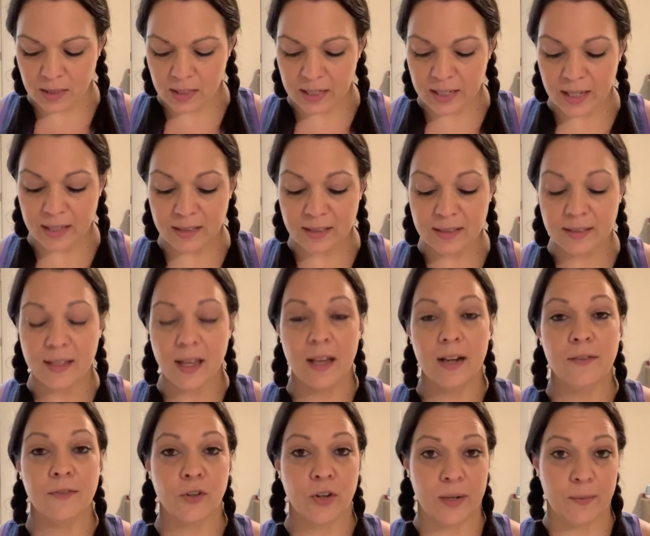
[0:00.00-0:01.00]
Instead
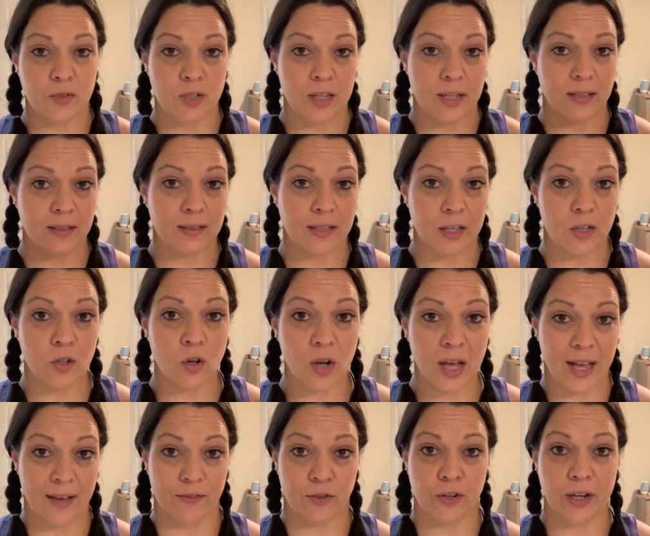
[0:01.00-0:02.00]
of cream cheese, say you don't
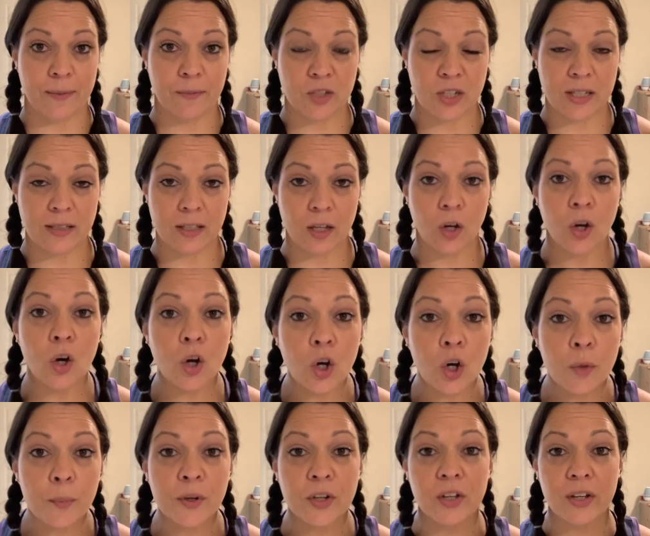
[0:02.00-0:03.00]
have cream cheese at
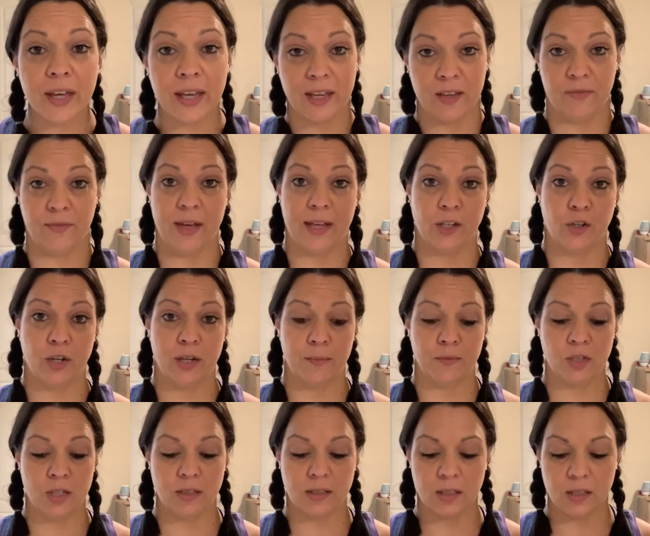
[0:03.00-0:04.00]
home or you can't find cream
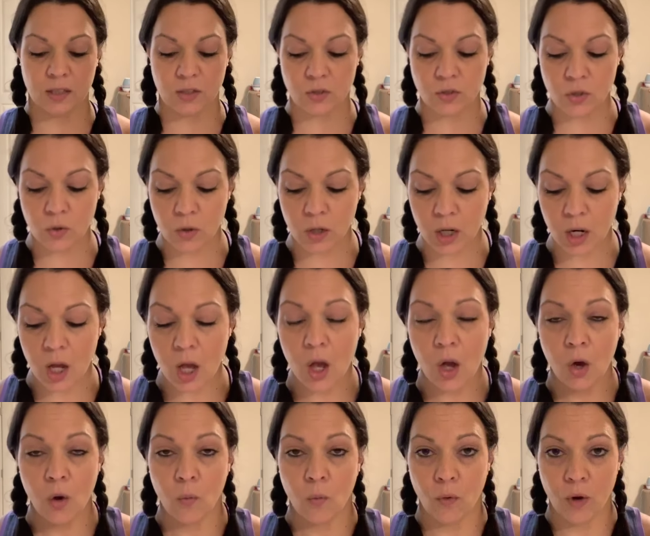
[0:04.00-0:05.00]
cheese at the store,
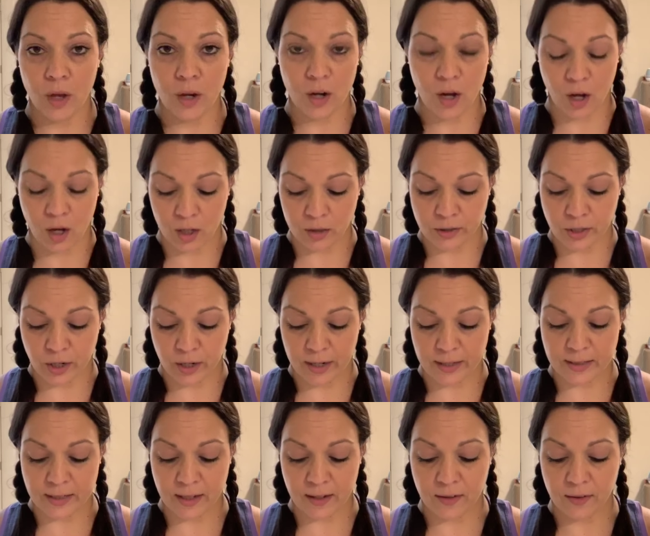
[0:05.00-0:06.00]
one
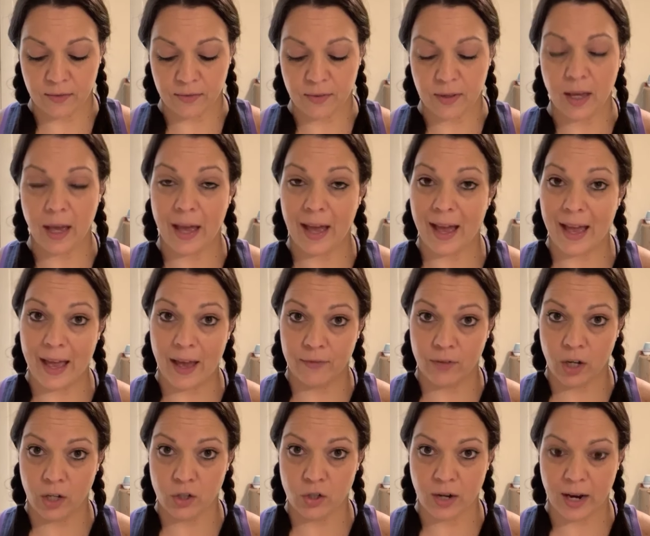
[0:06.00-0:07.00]
alternative, I have
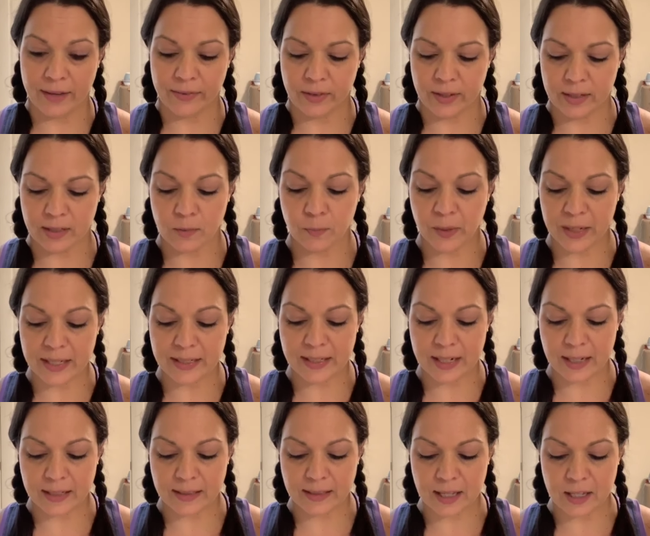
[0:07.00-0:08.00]
not tried this, but it
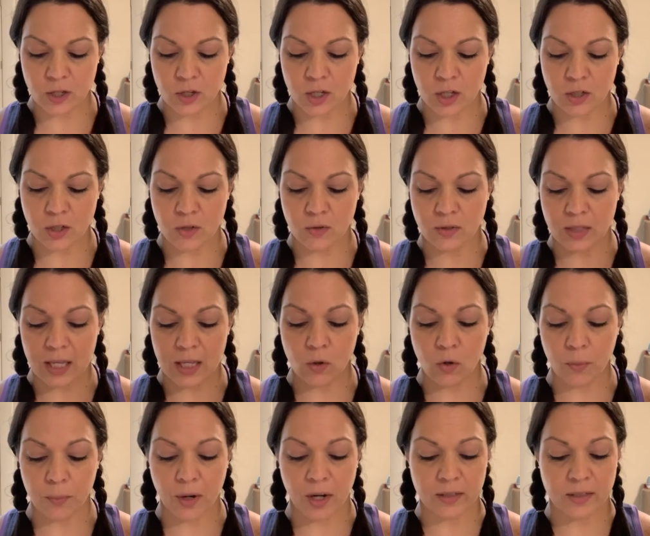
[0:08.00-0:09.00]
does say you can use
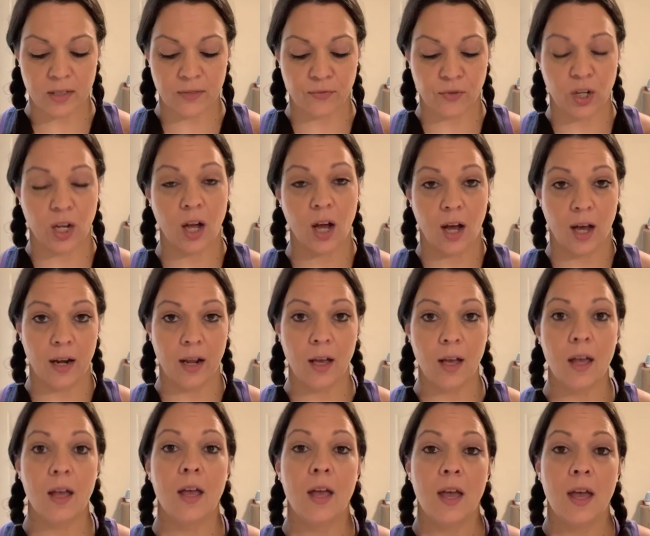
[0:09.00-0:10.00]
equal parts of ricotta
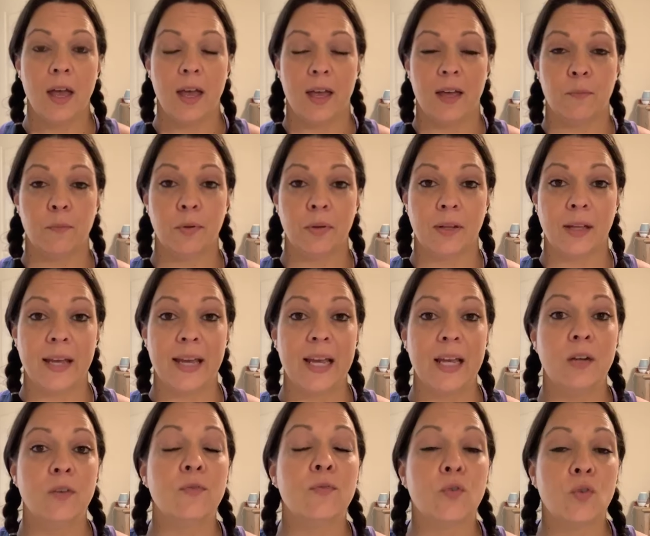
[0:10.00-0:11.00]
and
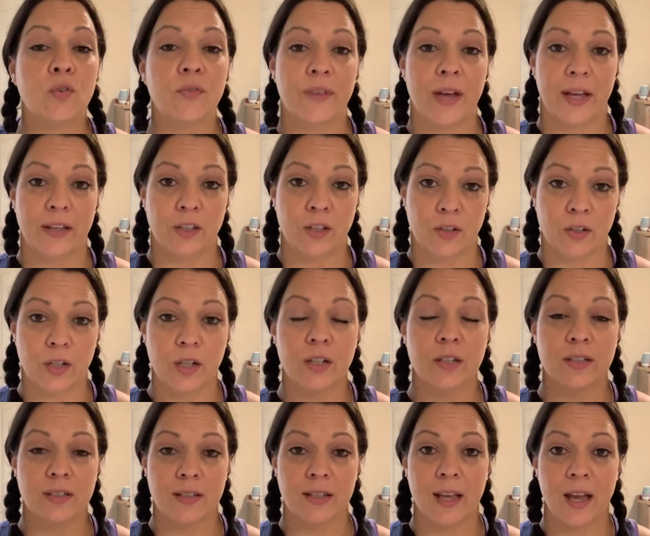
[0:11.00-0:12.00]
plain full-fat
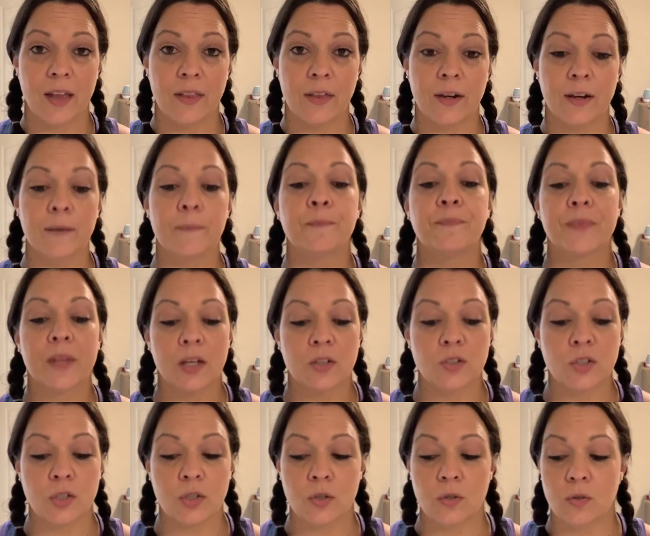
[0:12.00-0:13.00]
yogurt together
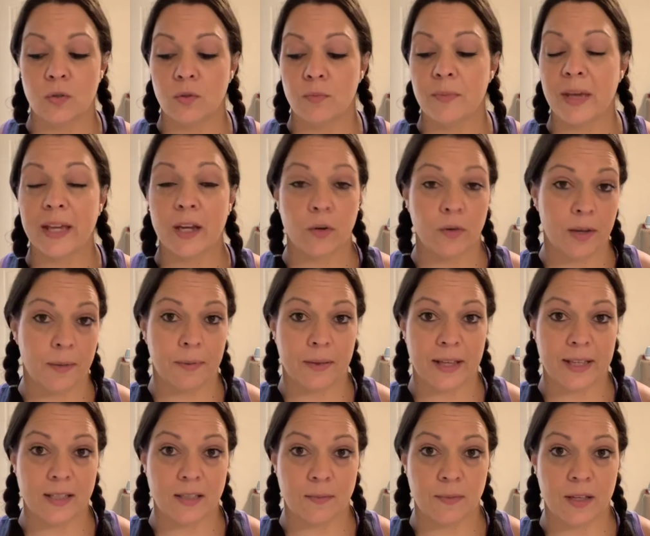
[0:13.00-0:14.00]
to make a
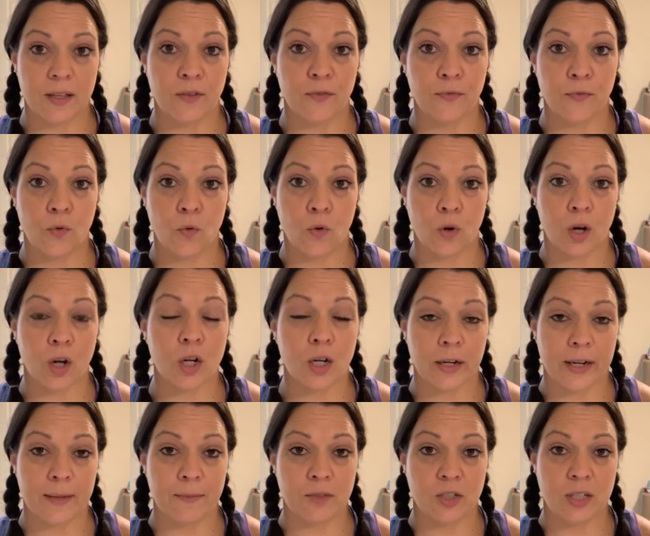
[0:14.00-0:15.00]
replacement for
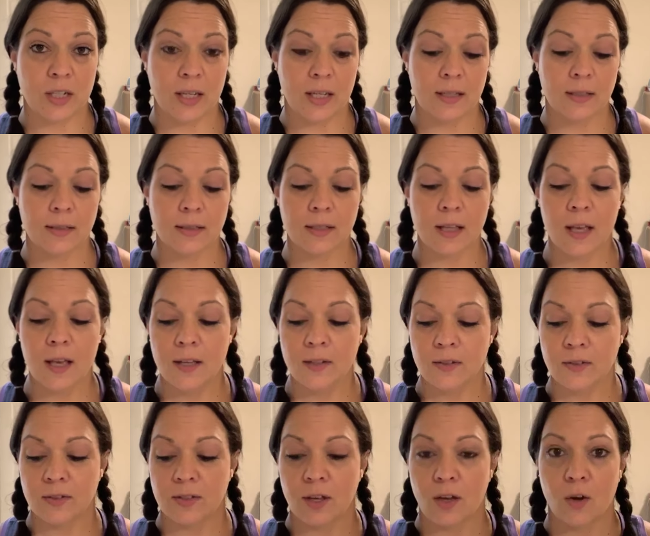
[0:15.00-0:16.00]
cream cheese.
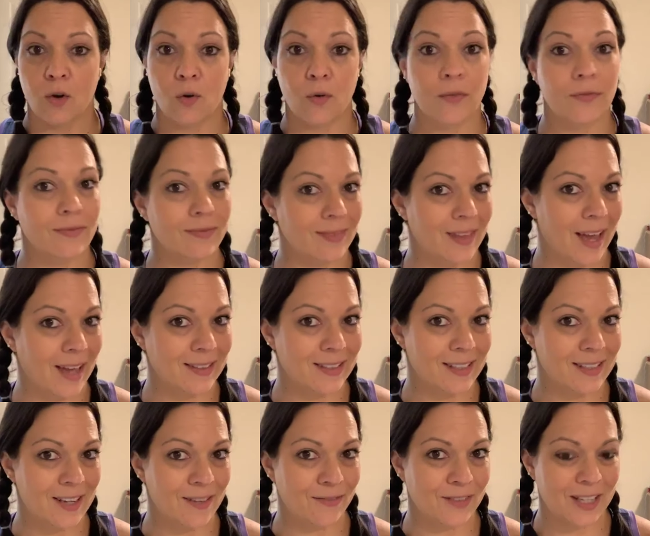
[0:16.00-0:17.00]
So that's a
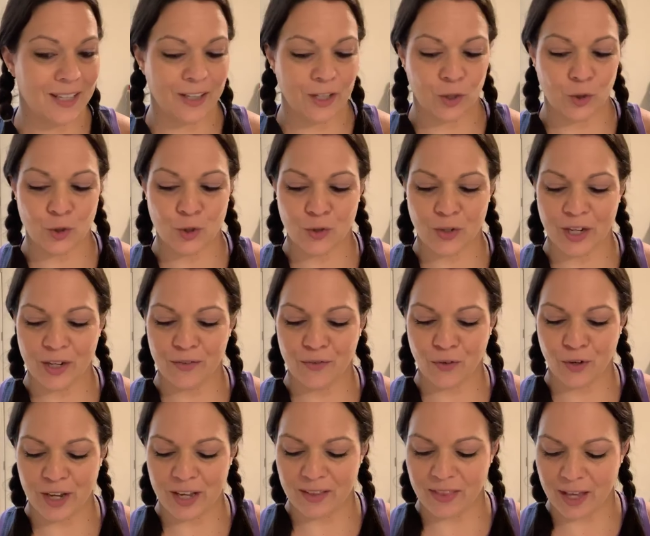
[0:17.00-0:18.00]
nifty little trick
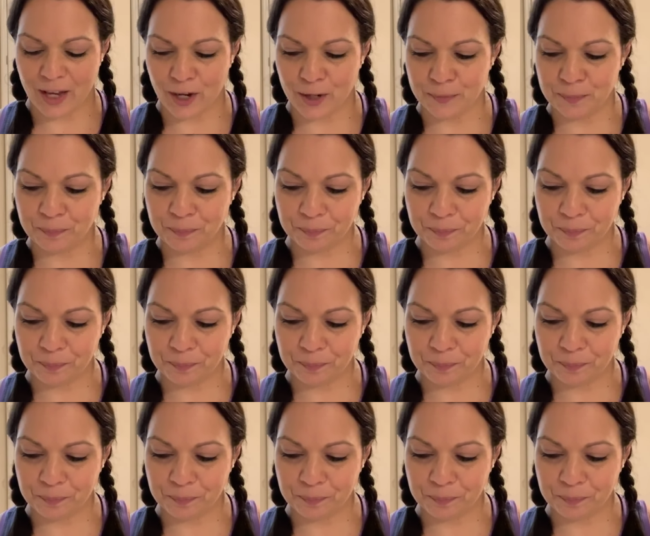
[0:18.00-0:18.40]
for you there.